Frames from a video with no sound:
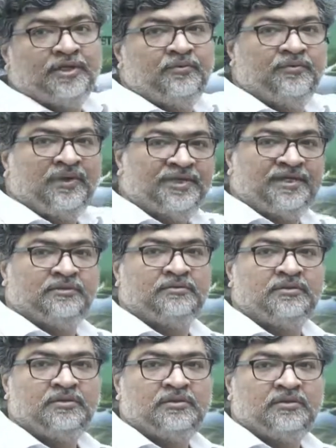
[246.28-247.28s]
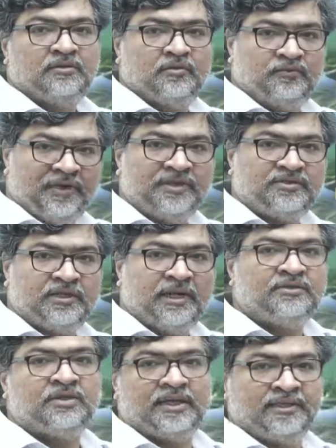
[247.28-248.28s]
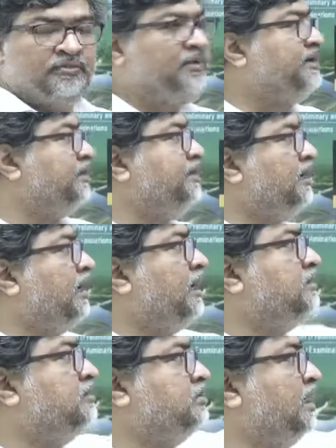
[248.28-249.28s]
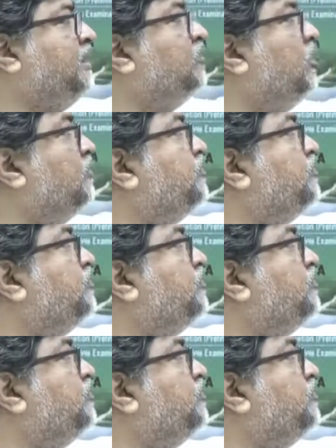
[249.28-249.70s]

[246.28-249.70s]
wetting, wet and dry, wetting and drying of